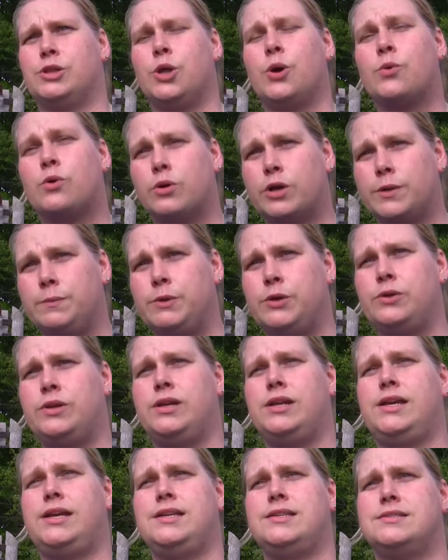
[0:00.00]
local
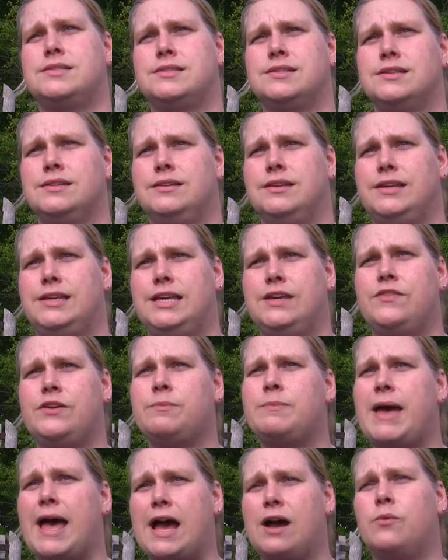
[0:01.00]
communities,
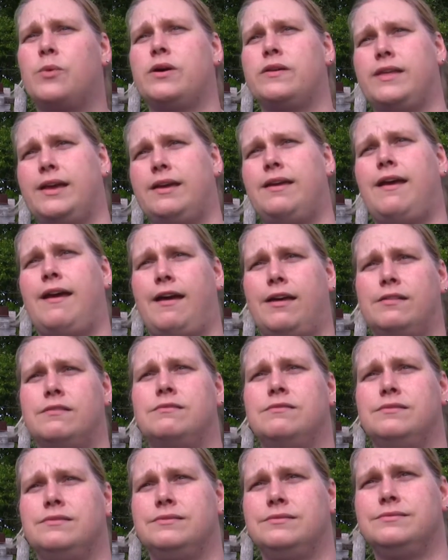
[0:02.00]
giving back where they
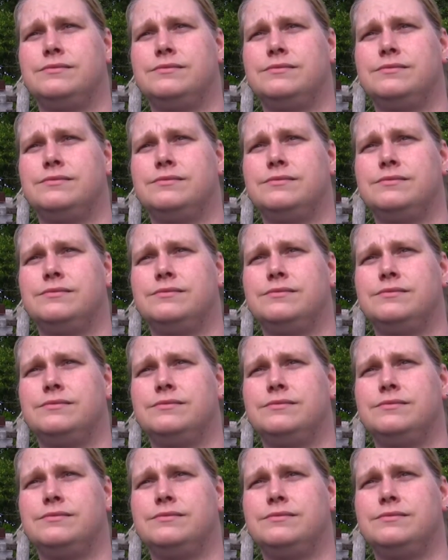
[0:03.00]
can.